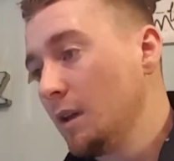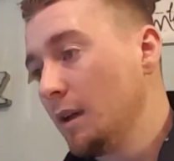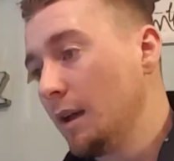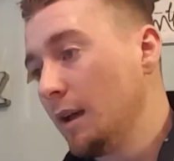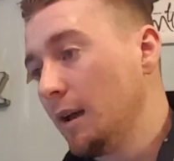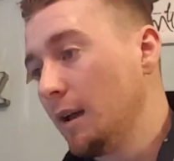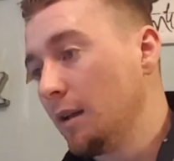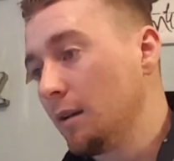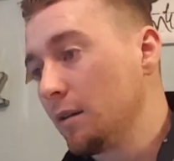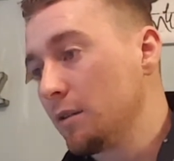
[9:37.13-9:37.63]

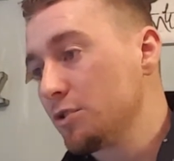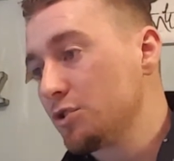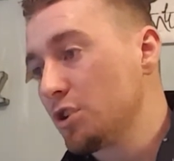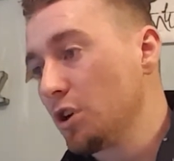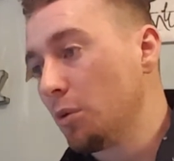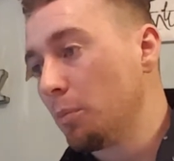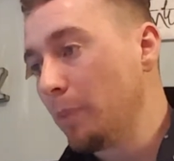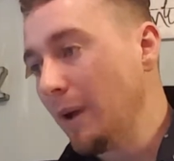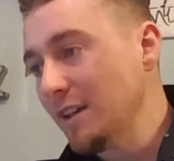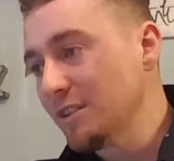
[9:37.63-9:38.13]
And
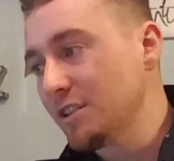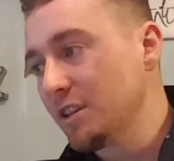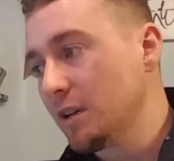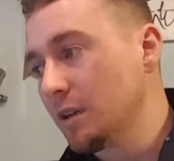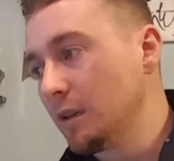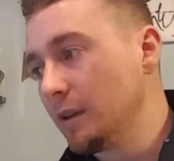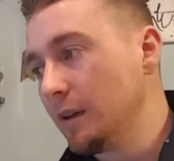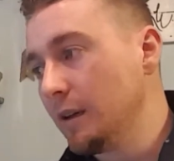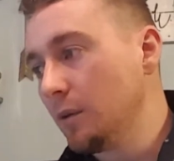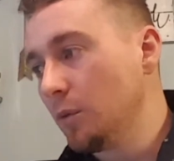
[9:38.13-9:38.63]
so
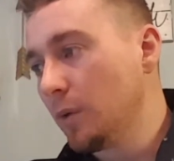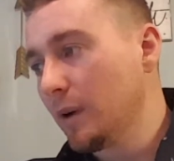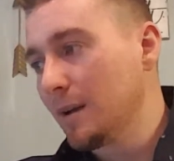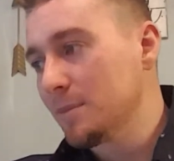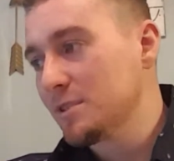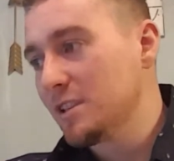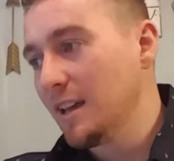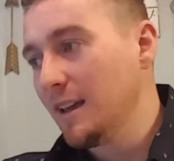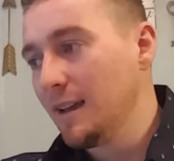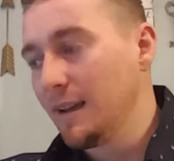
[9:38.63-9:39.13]
basically, what
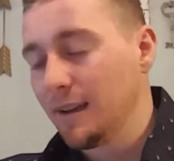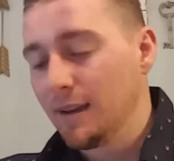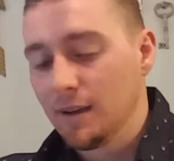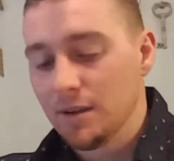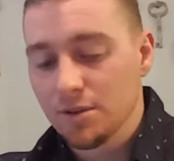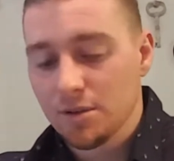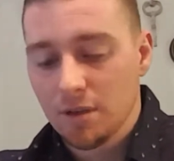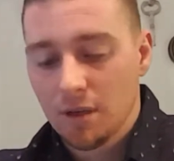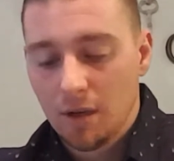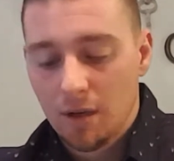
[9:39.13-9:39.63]
I'm saying
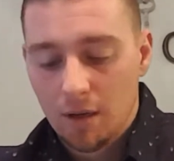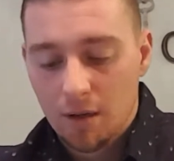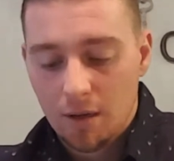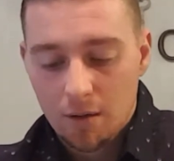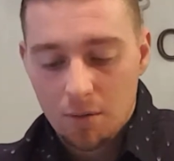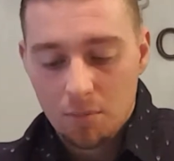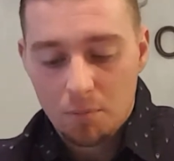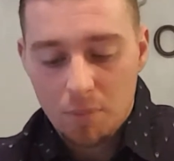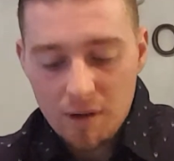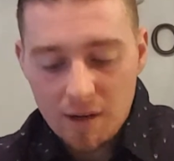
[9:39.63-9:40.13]
is,
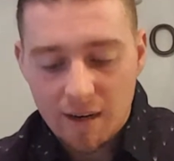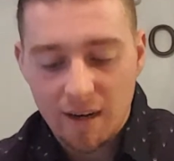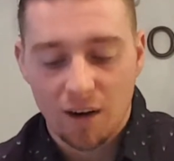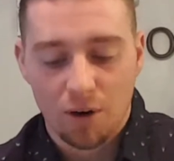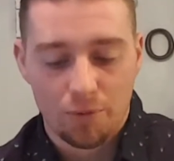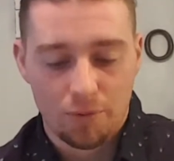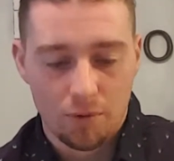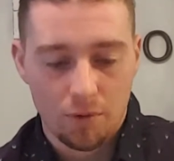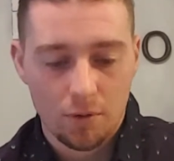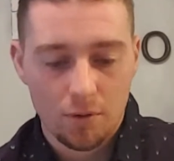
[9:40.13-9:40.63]
be
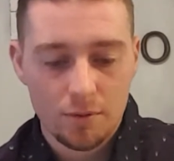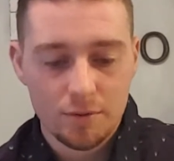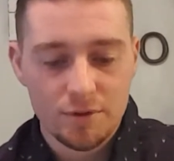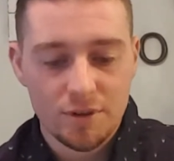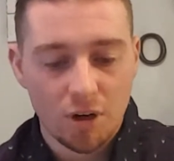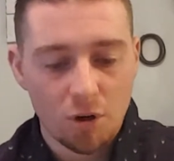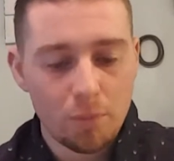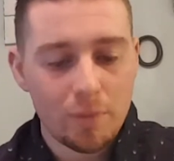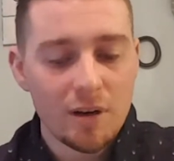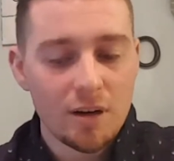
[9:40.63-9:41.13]
careful.
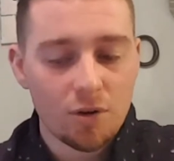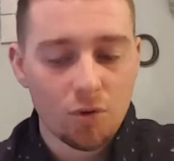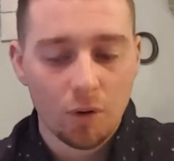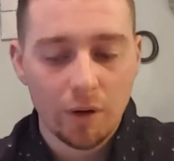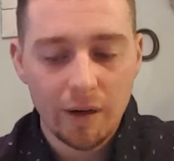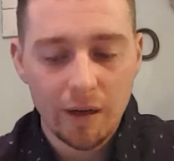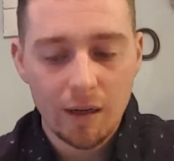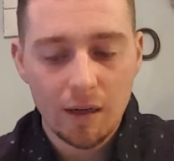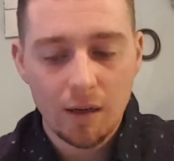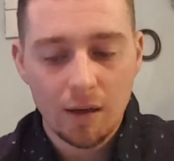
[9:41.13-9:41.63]
Don't be
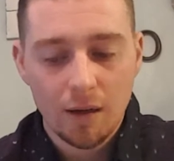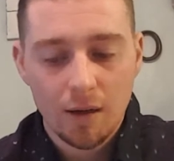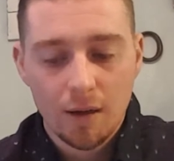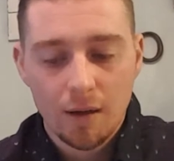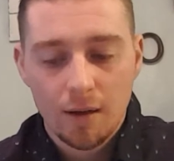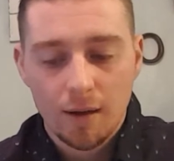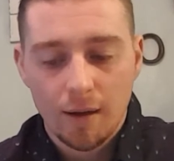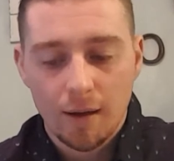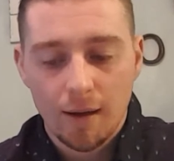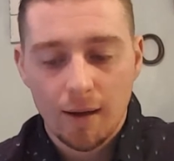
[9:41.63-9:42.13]
greedy,
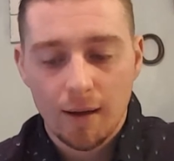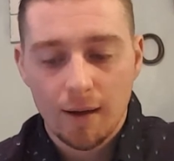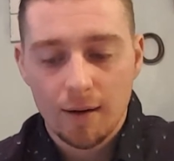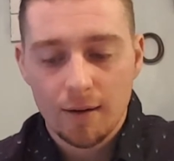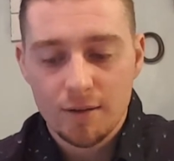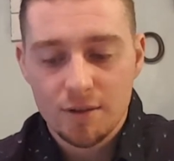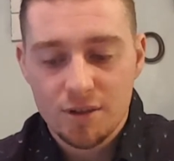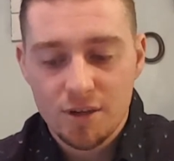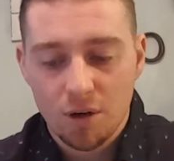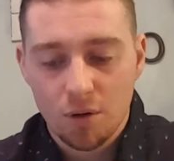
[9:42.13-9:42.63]

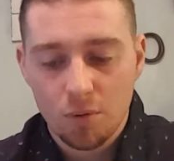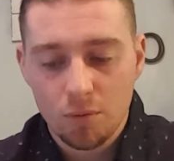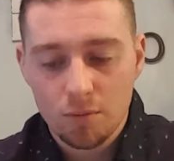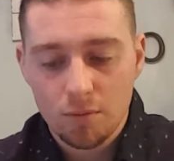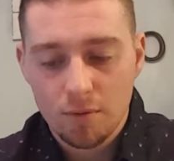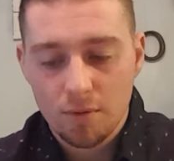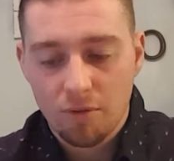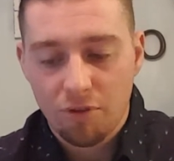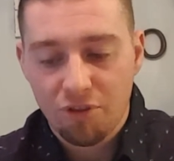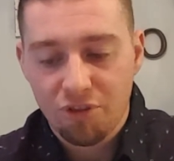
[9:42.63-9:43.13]
and don't
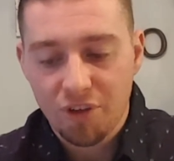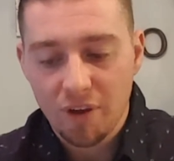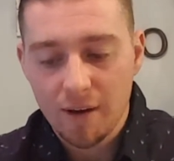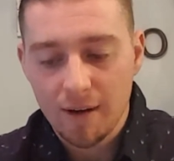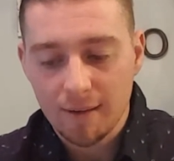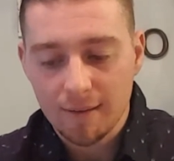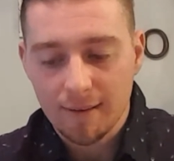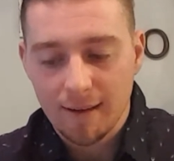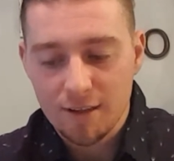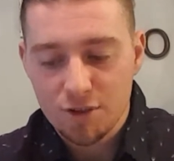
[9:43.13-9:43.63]

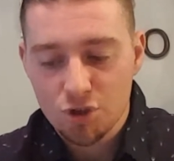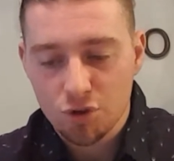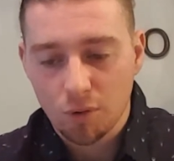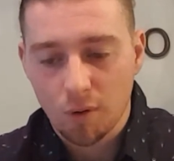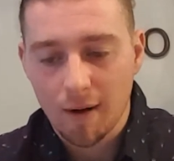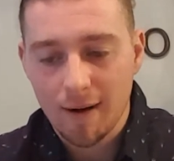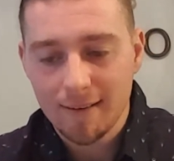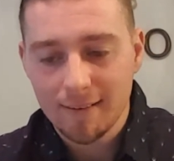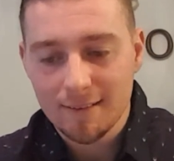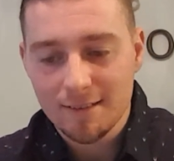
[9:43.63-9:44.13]
think that
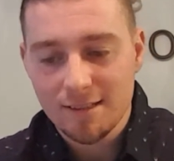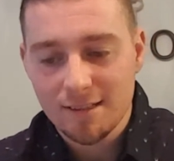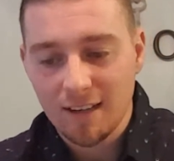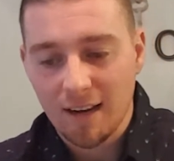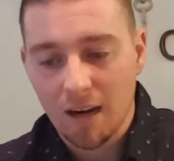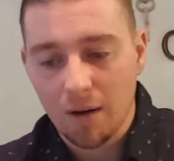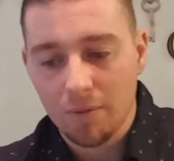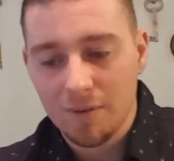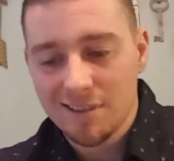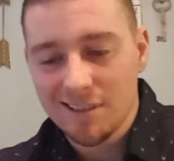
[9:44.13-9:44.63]
trying to
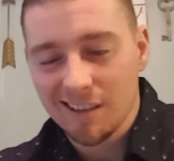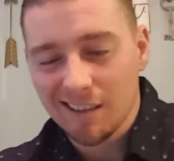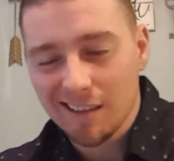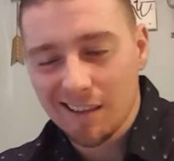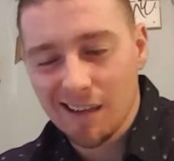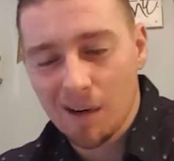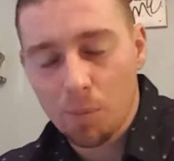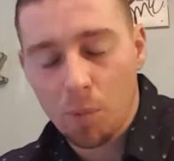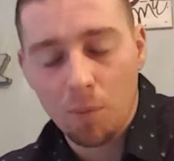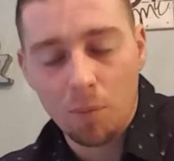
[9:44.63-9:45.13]
salvage a
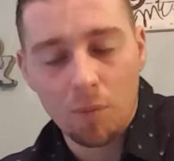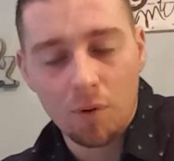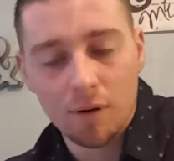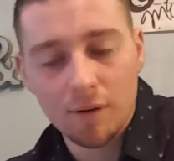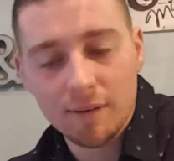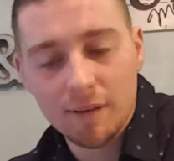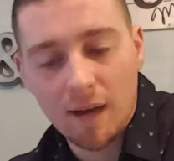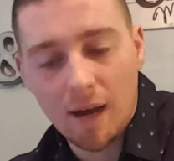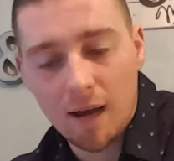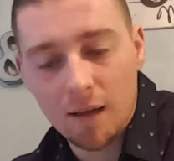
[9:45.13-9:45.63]
couple
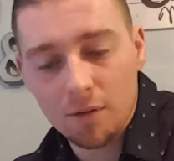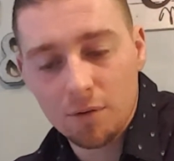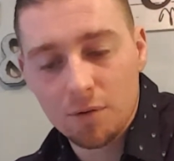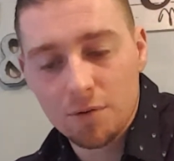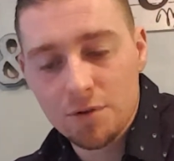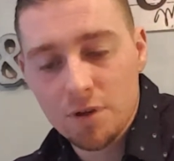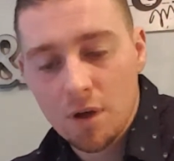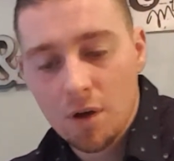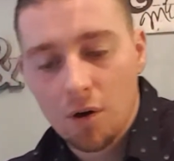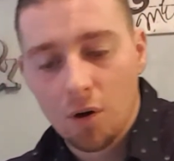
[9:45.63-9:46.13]
more
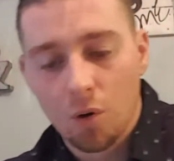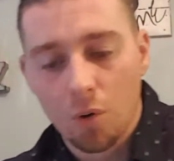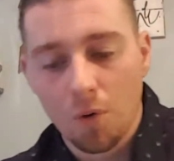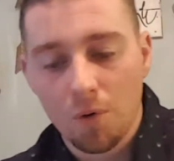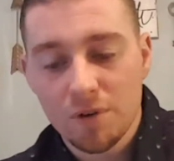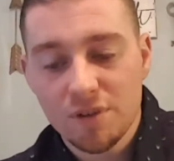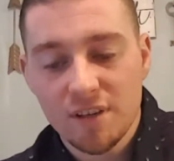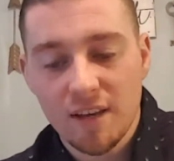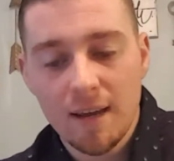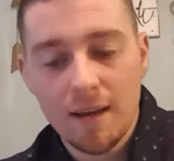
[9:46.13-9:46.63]
dollars or
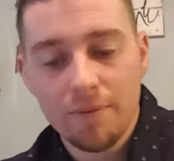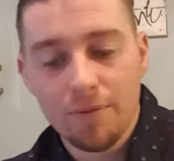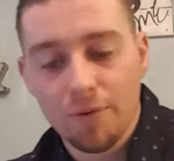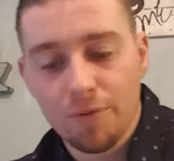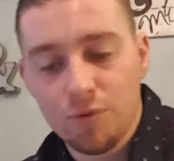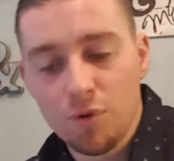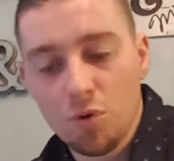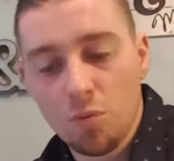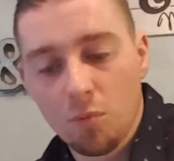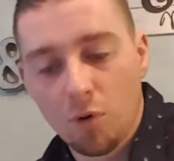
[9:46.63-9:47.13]
save a
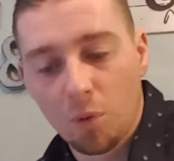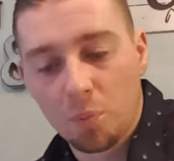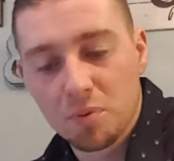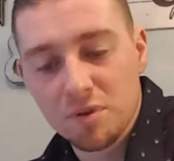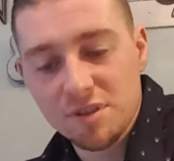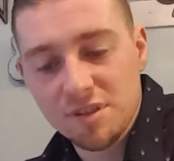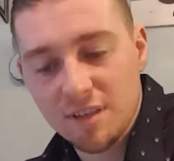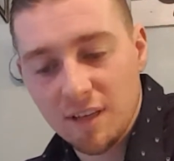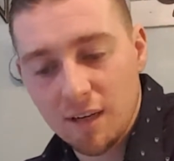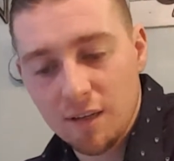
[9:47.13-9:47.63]
few more
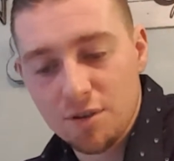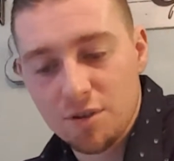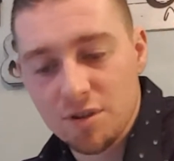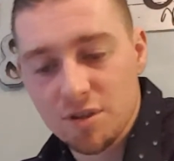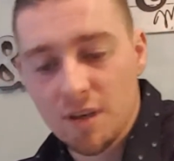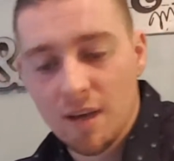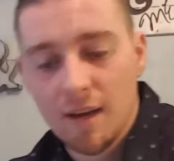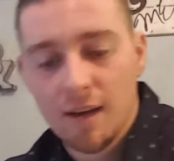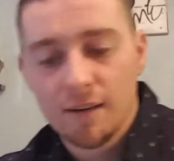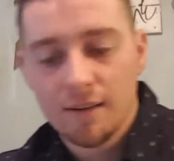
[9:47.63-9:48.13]
percentages.